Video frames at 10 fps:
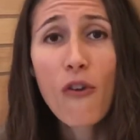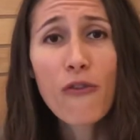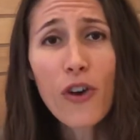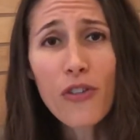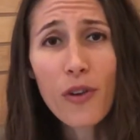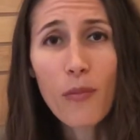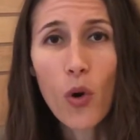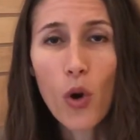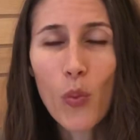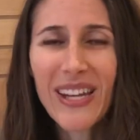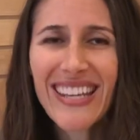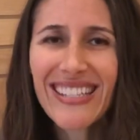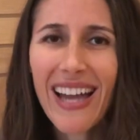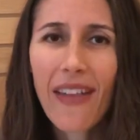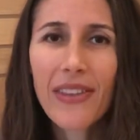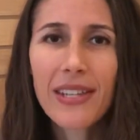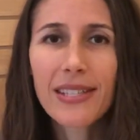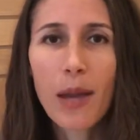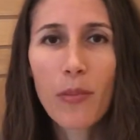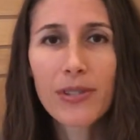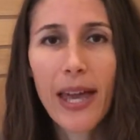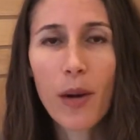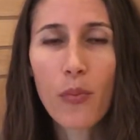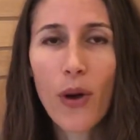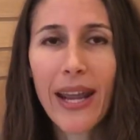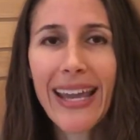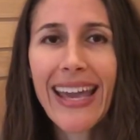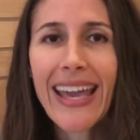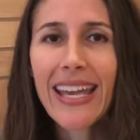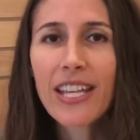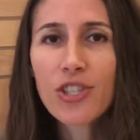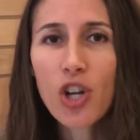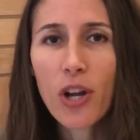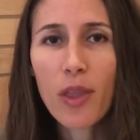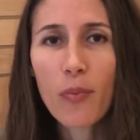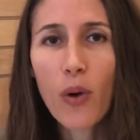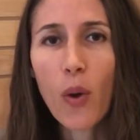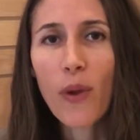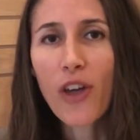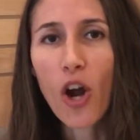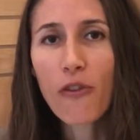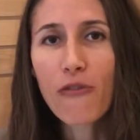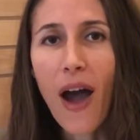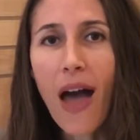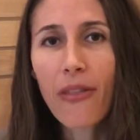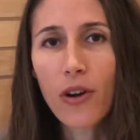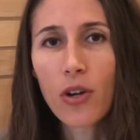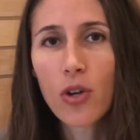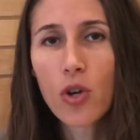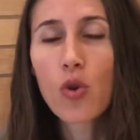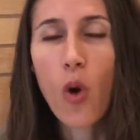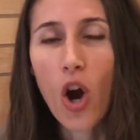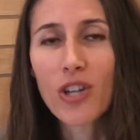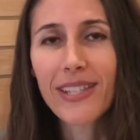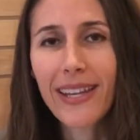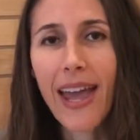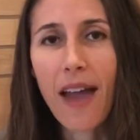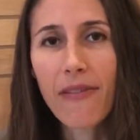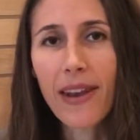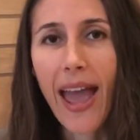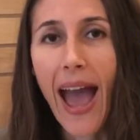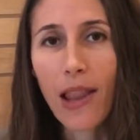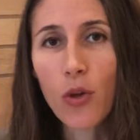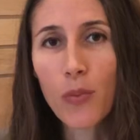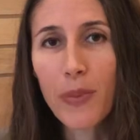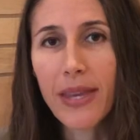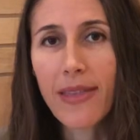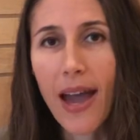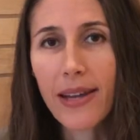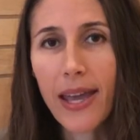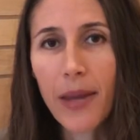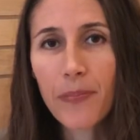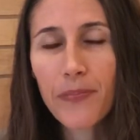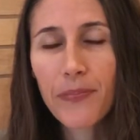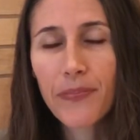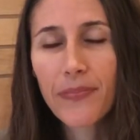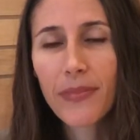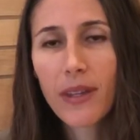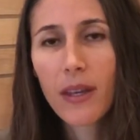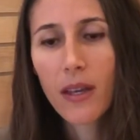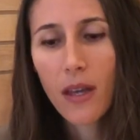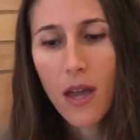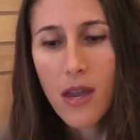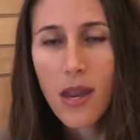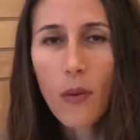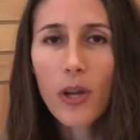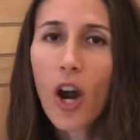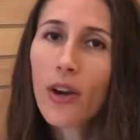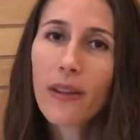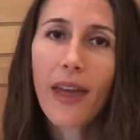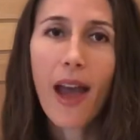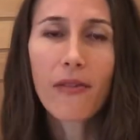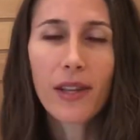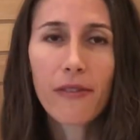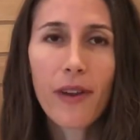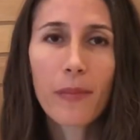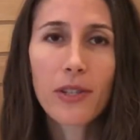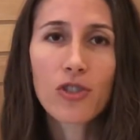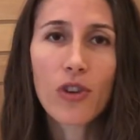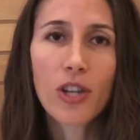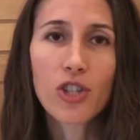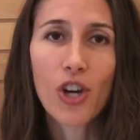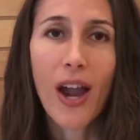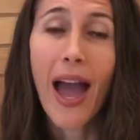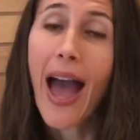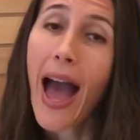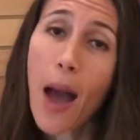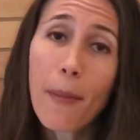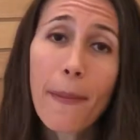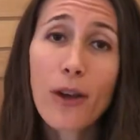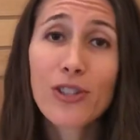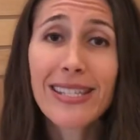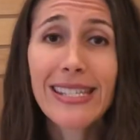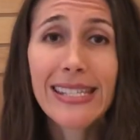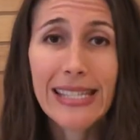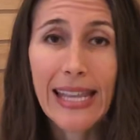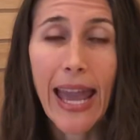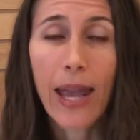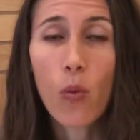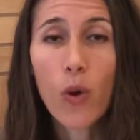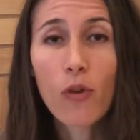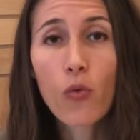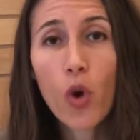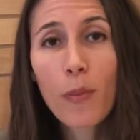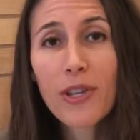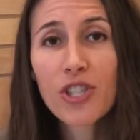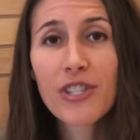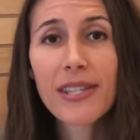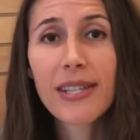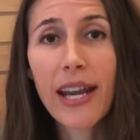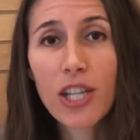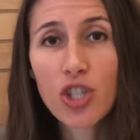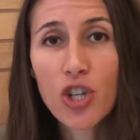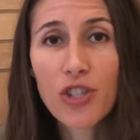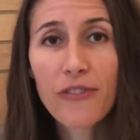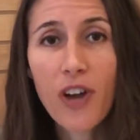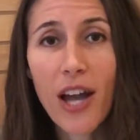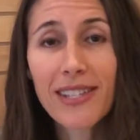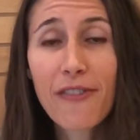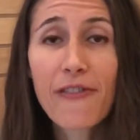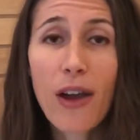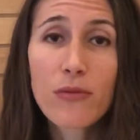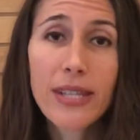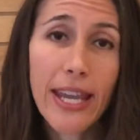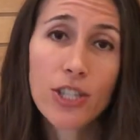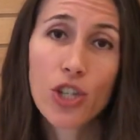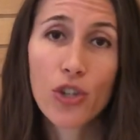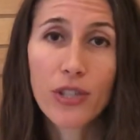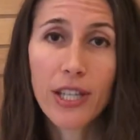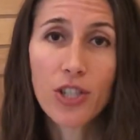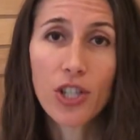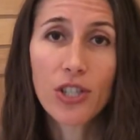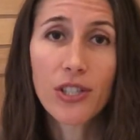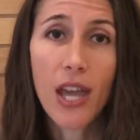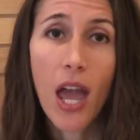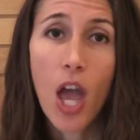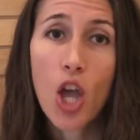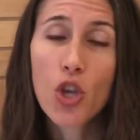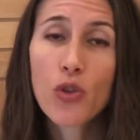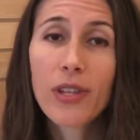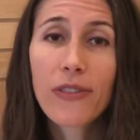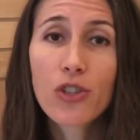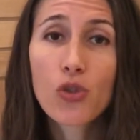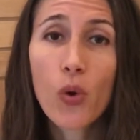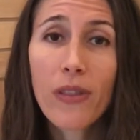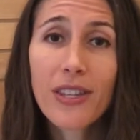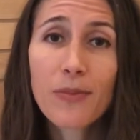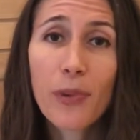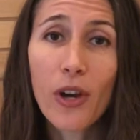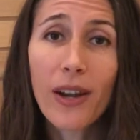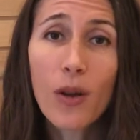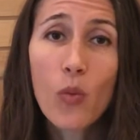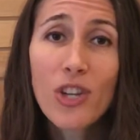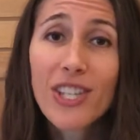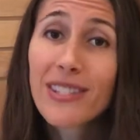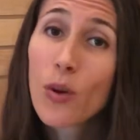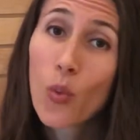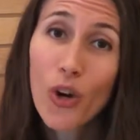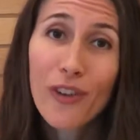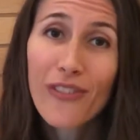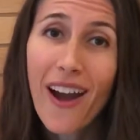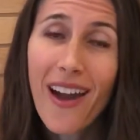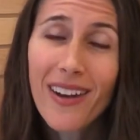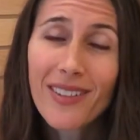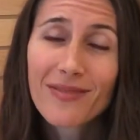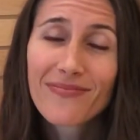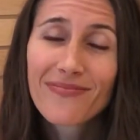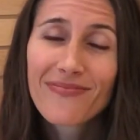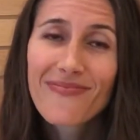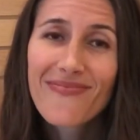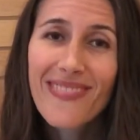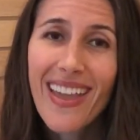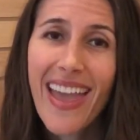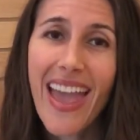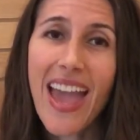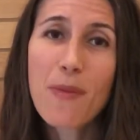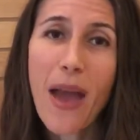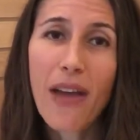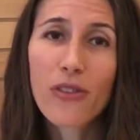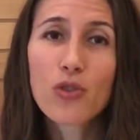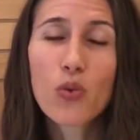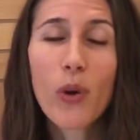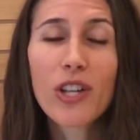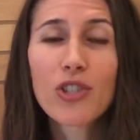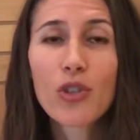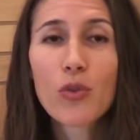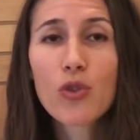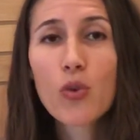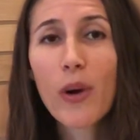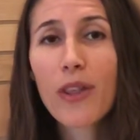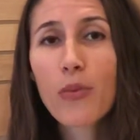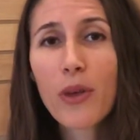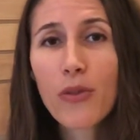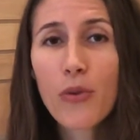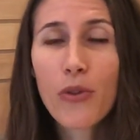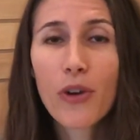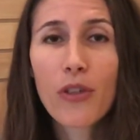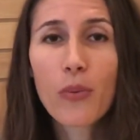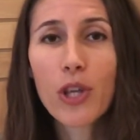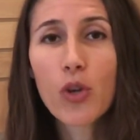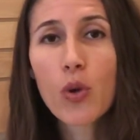Furthermore, when he taught the disciples how to pray, he started the prayer with, "Our Father, who art in heaven, hallowed be thy name." Now, regarding the heavenly family structure, I'm about to slay one of World Mission Society Church of God's foundational teachings using the sword of the Spirit, which is the Word of God. In Matthew 22, 23 through 33, you